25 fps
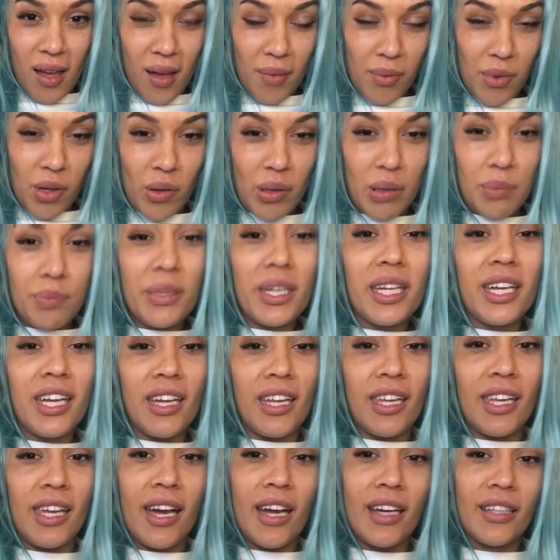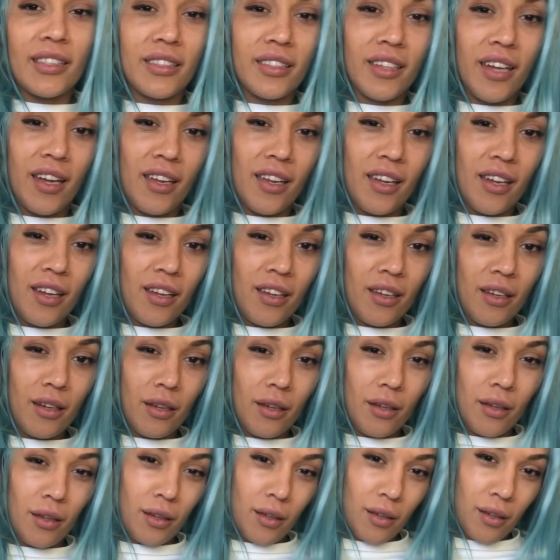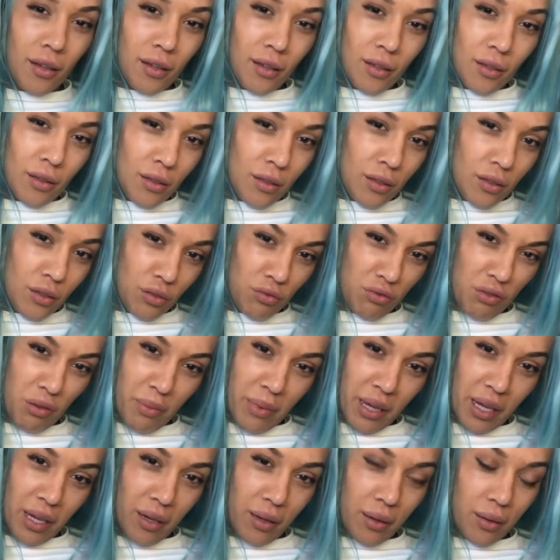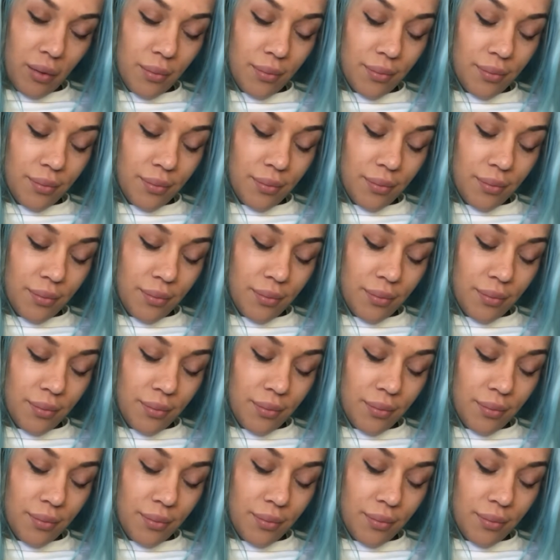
I'm going bikini ice skating, swimming.